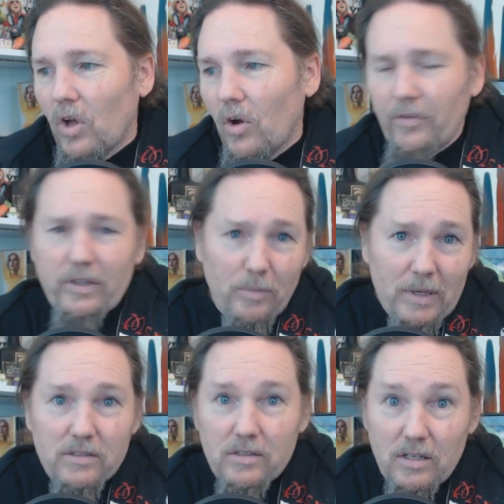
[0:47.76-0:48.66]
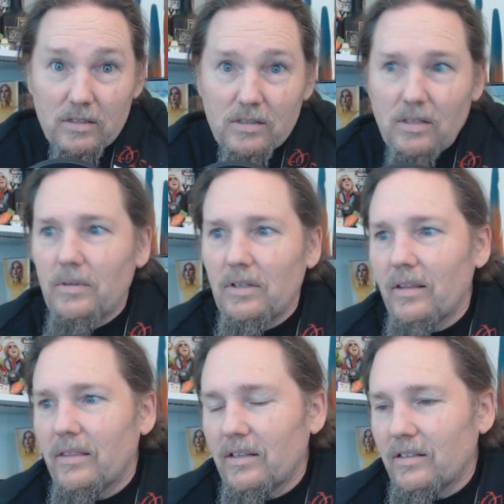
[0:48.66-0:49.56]
hopefully it'll make sense. I mean,
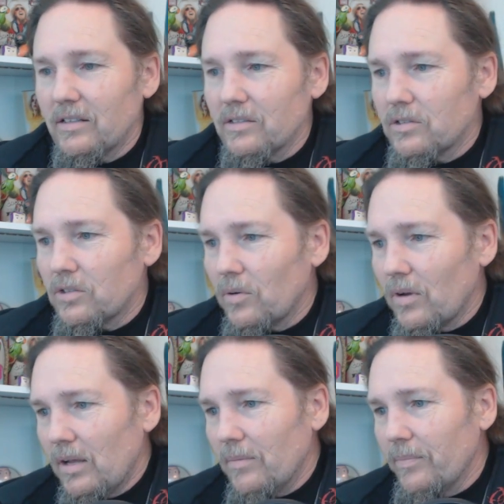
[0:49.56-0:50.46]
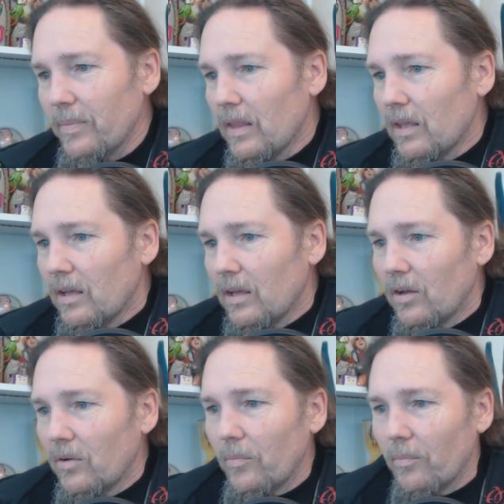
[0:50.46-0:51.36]
I think it does. So um,
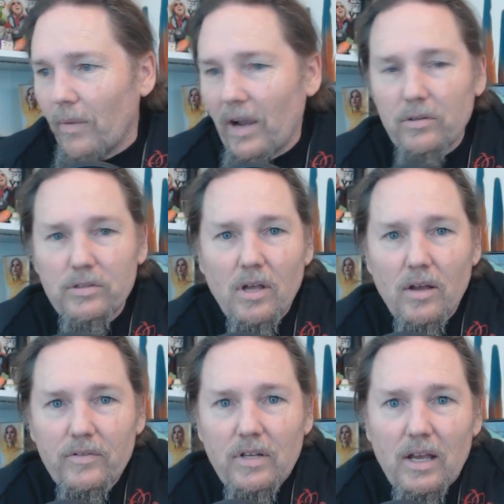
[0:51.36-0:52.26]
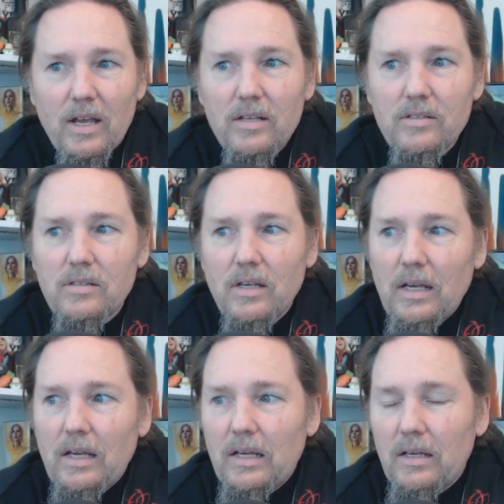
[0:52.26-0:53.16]
Microsoft has
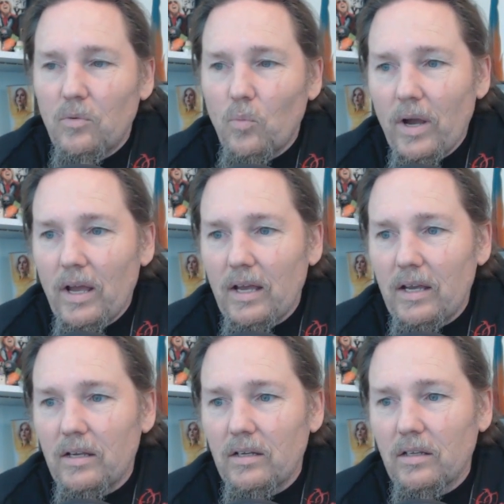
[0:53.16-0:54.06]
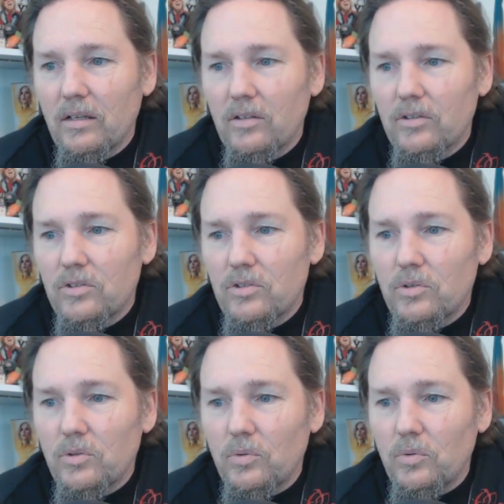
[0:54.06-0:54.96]
a way
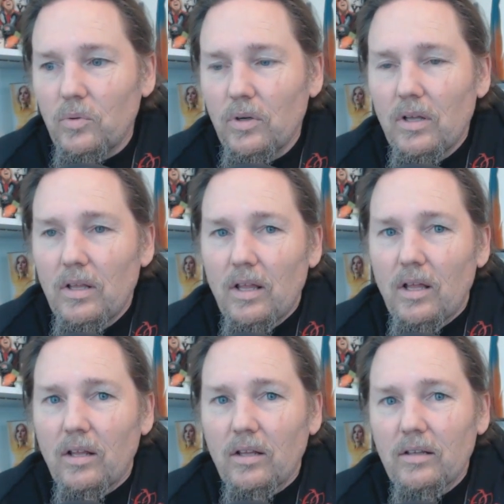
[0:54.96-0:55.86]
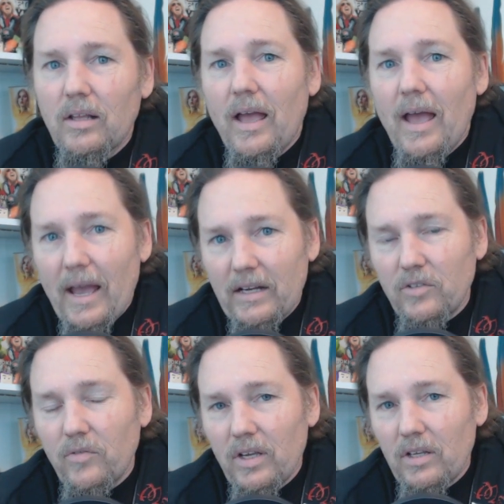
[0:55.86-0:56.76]
to
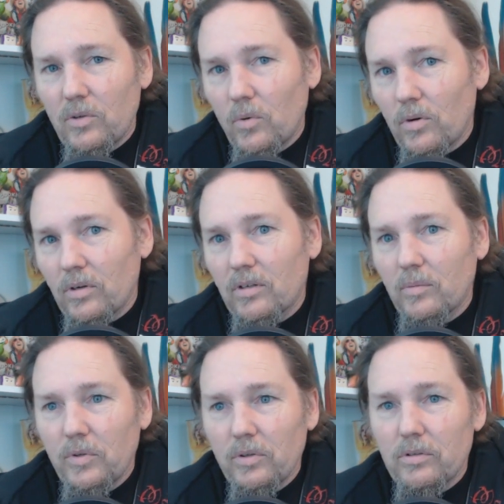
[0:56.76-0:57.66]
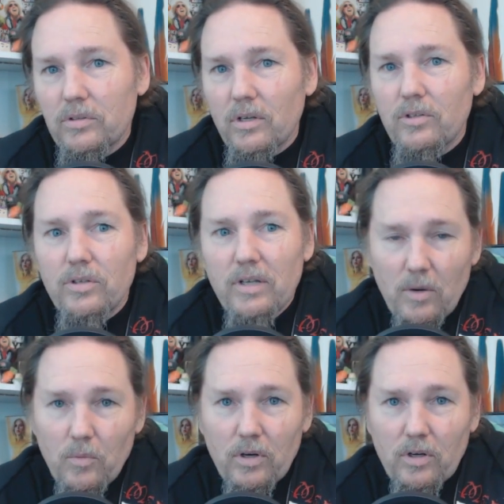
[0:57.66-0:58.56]
activate your computers on your
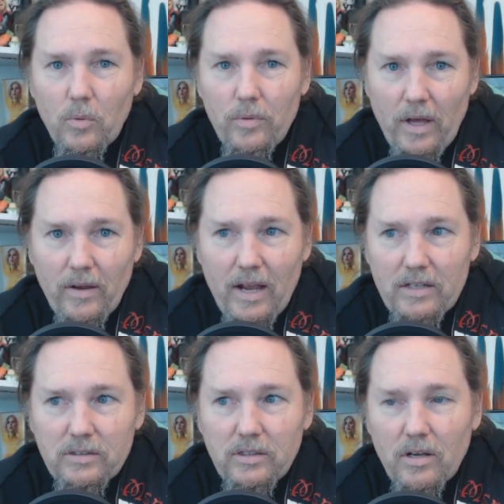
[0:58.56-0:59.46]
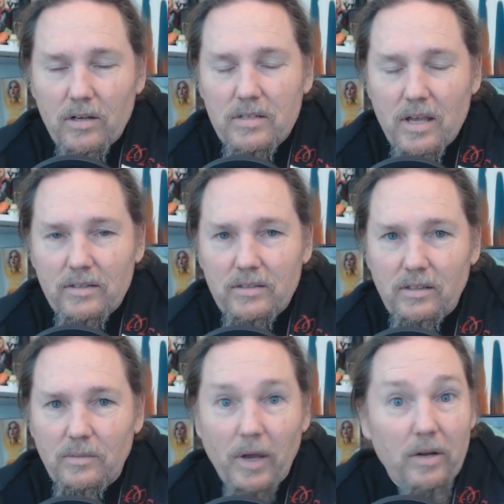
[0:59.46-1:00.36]
network without actually
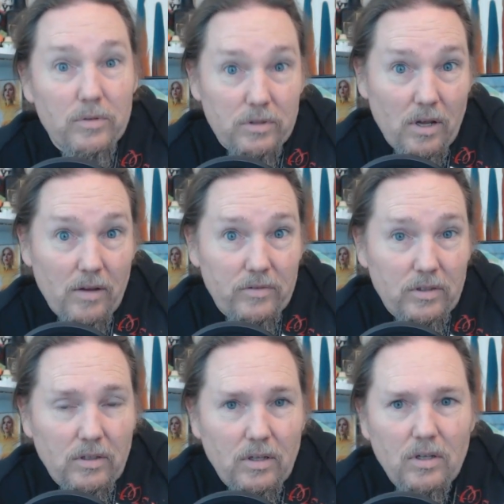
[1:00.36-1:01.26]
contacting Microsoft.